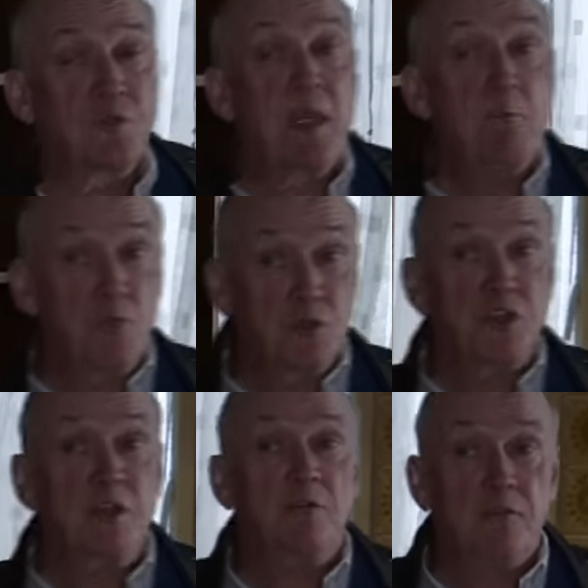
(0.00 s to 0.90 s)
been
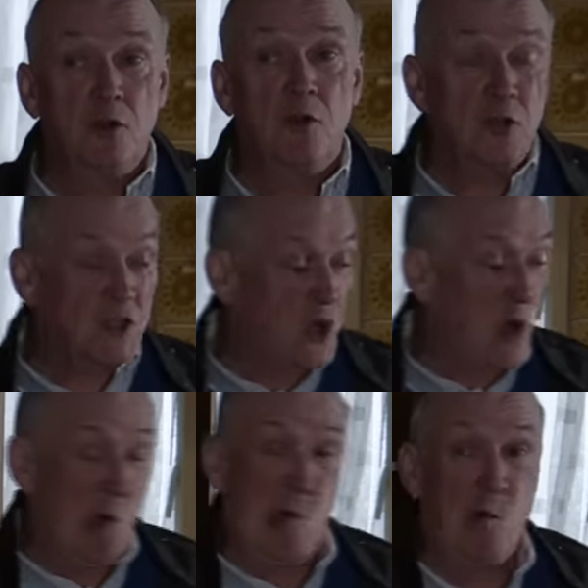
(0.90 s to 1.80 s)
buzzing off the hook,
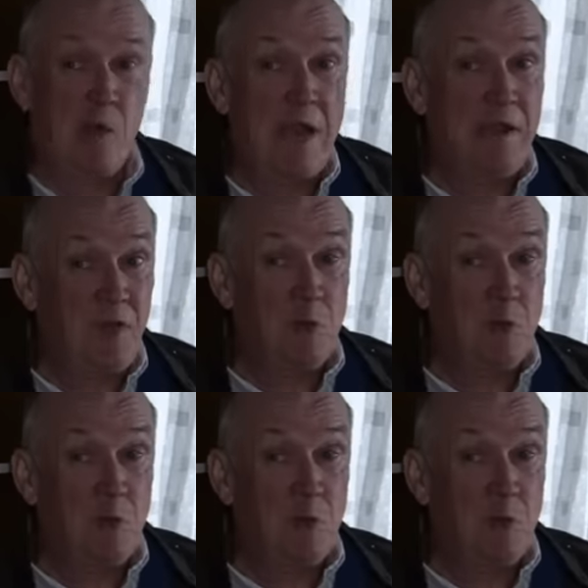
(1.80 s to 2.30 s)
so if